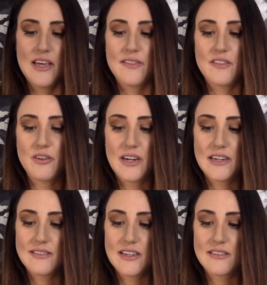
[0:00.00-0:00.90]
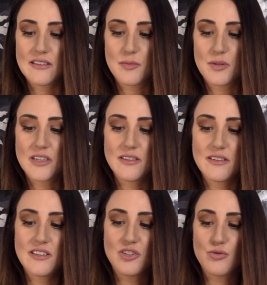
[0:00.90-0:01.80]
The United States is predicted to
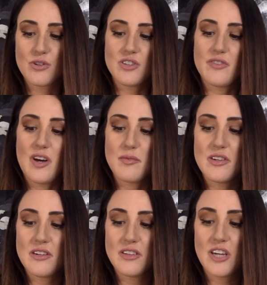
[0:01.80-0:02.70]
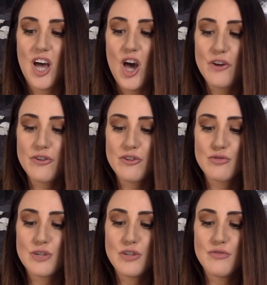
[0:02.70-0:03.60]
see a shortage of up to nearly
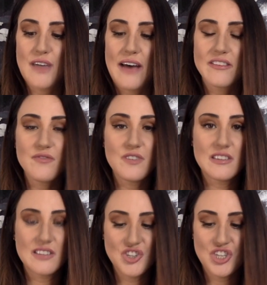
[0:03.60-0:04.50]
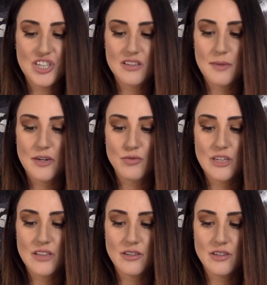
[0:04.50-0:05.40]
122,000 physicians by
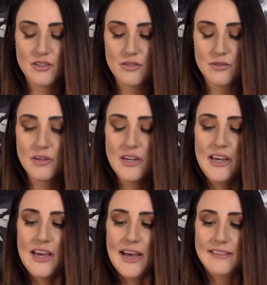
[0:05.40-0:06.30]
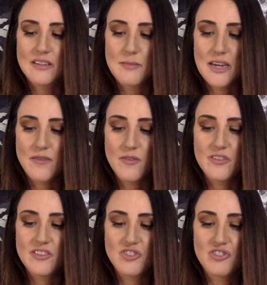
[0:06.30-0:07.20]
2032, as demand for
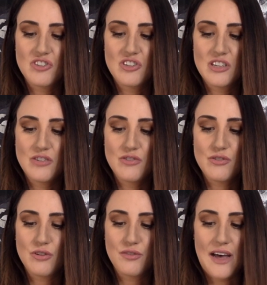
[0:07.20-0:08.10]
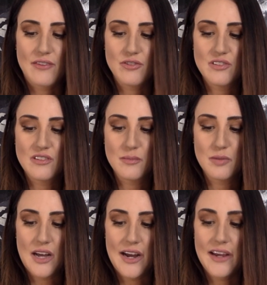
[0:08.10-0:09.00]
physicians continues to grow faster than
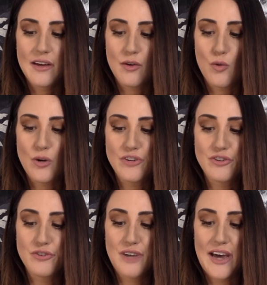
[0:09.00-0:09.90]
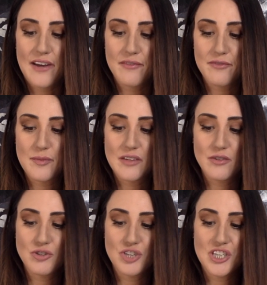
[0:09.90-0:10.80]
supply, according to new data from the
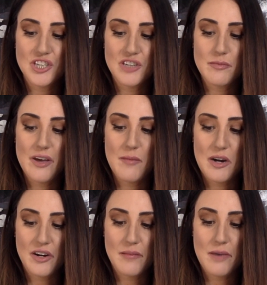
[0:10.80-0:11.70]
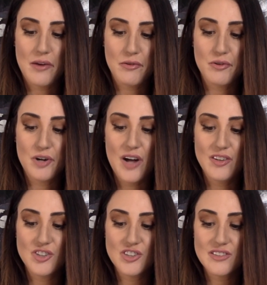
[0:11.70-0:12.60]
Association of American Medical
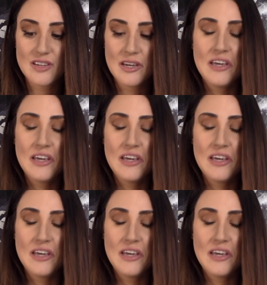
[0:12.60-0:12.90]
Colleges.